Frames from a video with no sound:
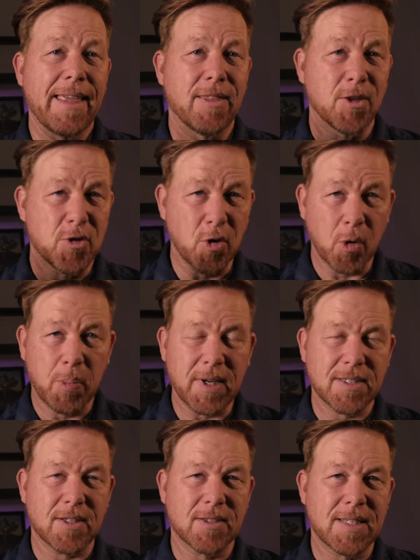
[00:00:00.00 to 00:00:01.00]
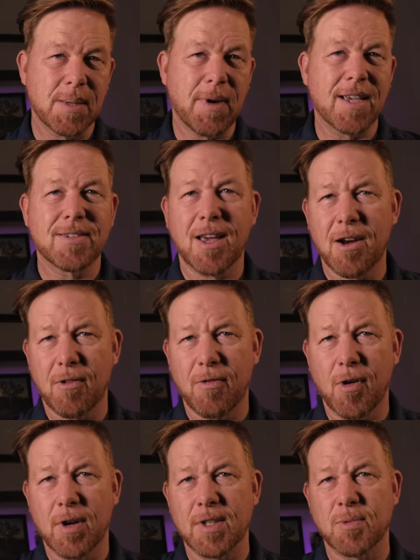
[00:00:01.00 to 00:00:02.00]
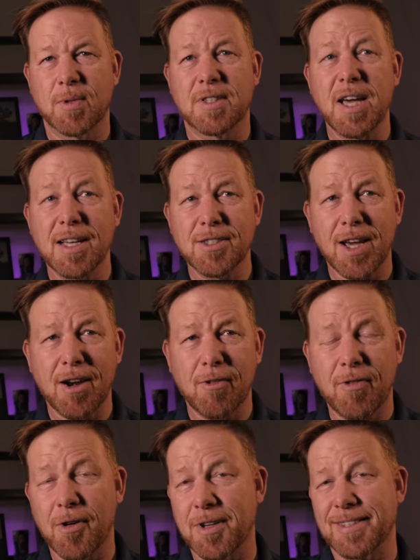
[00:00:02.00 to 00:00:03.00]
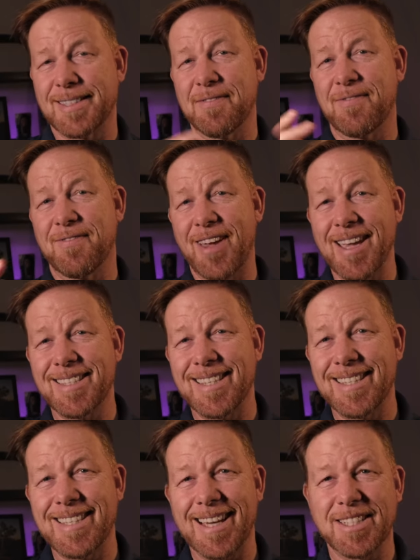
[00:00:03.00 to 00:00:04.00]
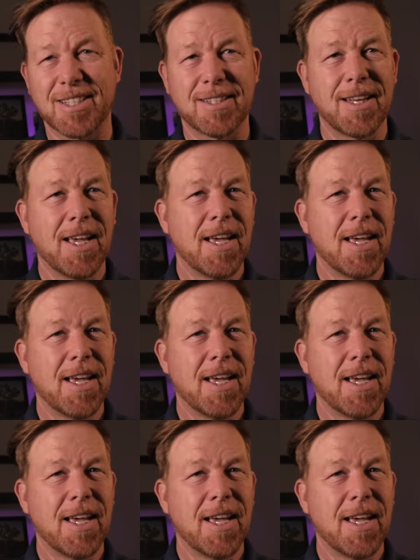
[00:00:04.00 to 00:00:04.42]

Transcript: the dual pixel C M O S autofocus with touch autofocus and face detection.